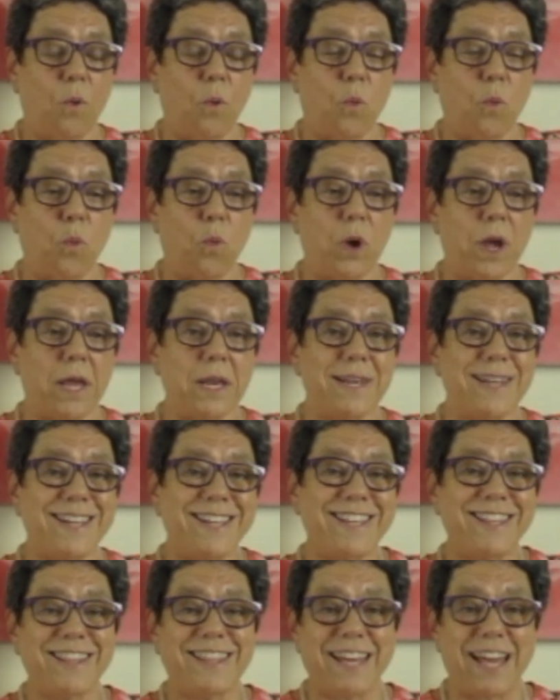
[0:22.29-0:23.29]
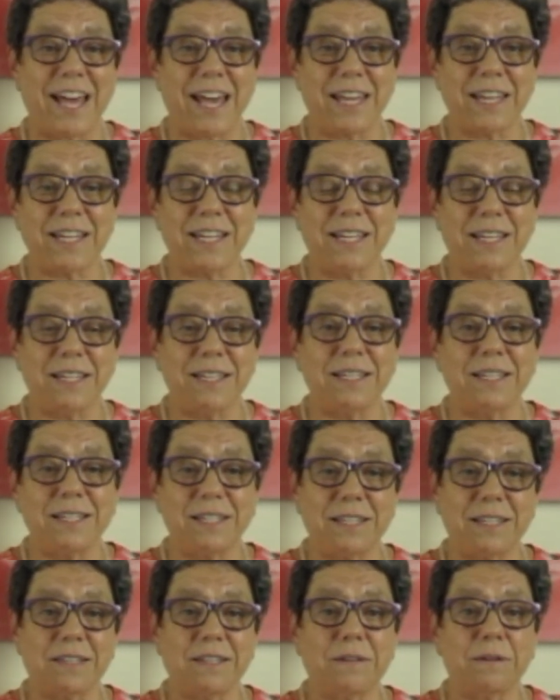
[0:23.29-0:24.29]
When that
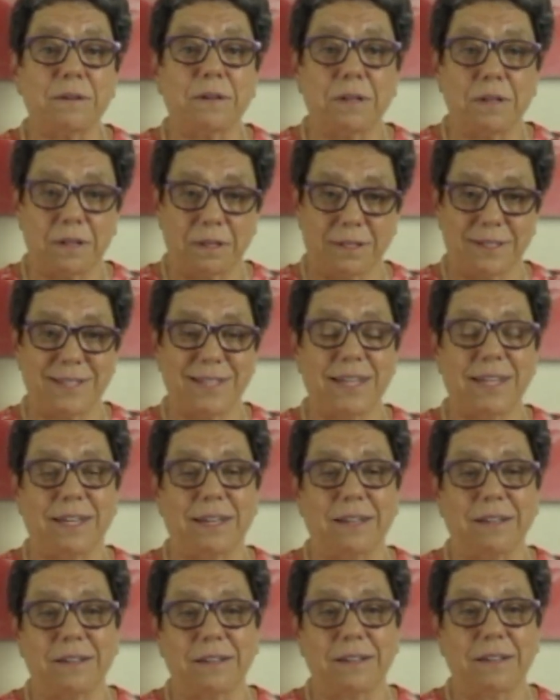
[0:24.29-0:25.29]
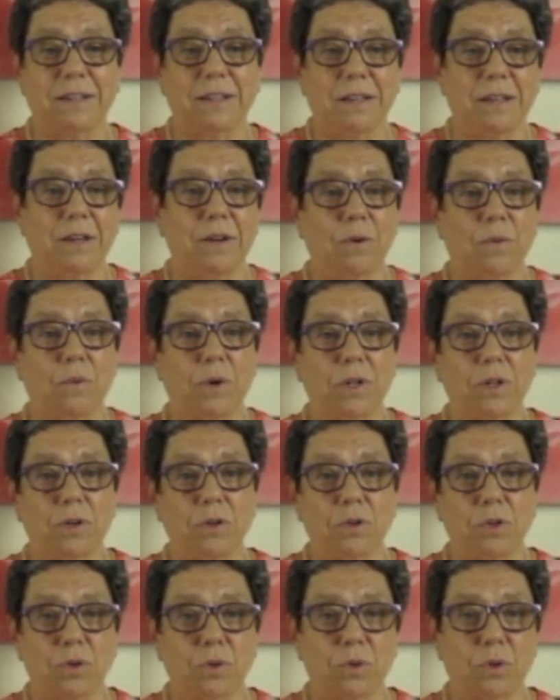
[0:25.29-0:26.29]
is seen, when
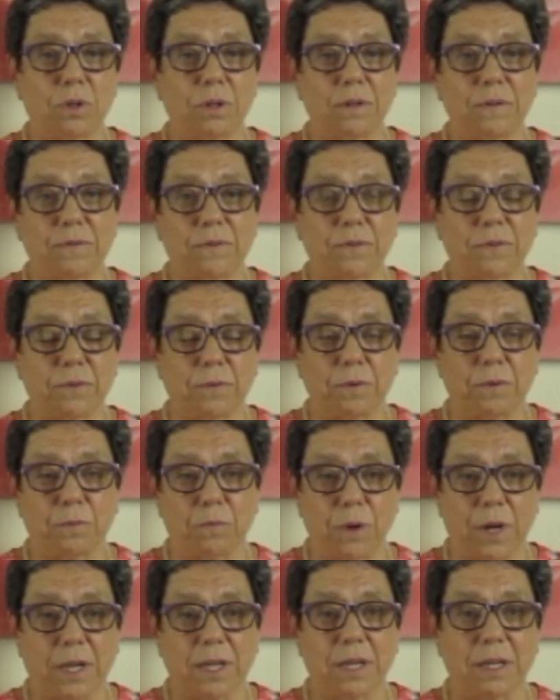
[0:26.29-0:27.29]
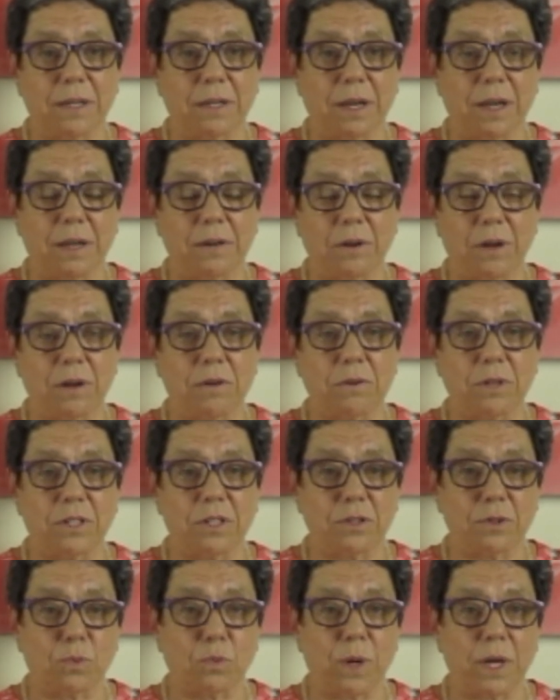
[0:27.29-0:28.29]
you sort of recognize, not only
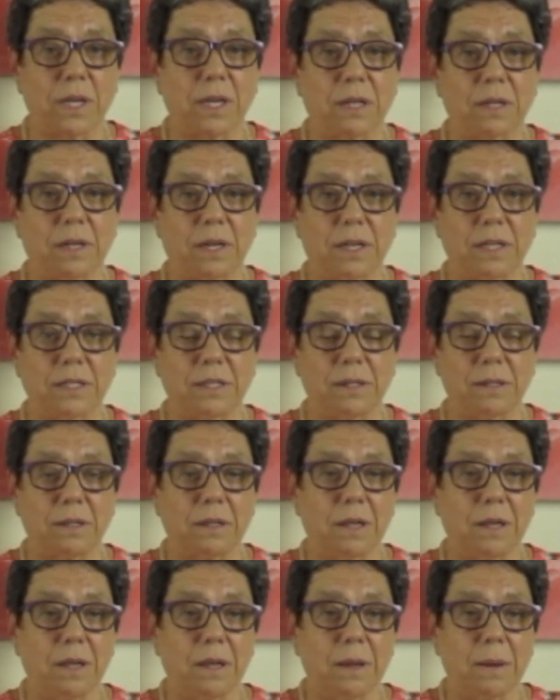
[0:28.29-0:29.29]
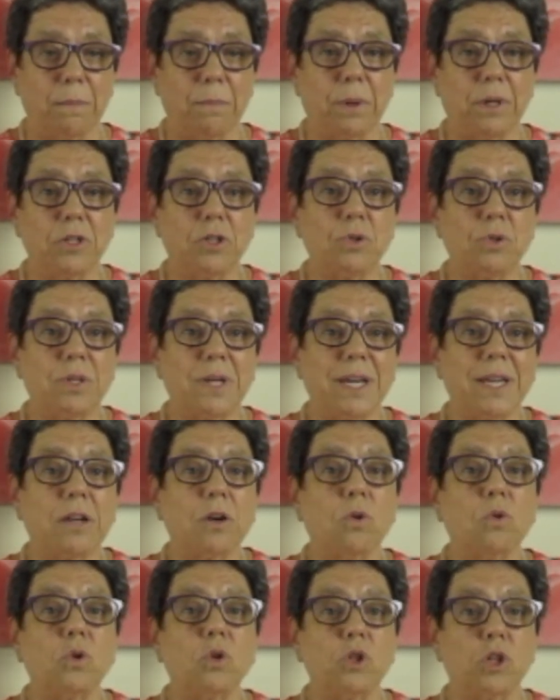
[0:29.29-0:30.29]
just recognize it, but you take
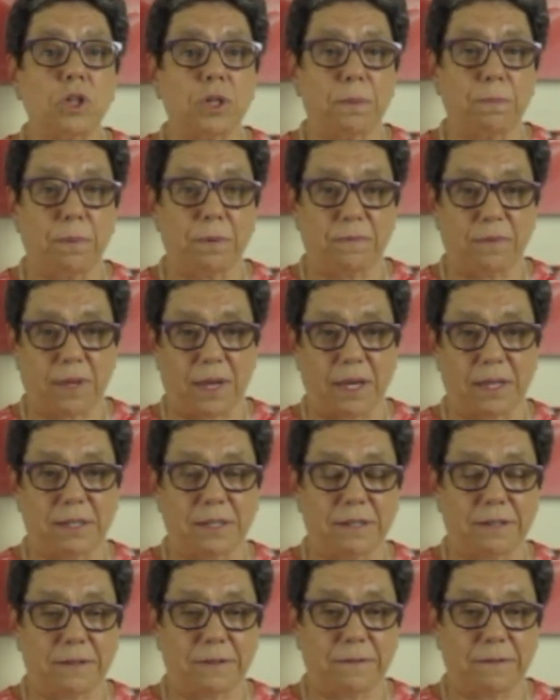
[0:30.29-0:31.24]
ownership of that.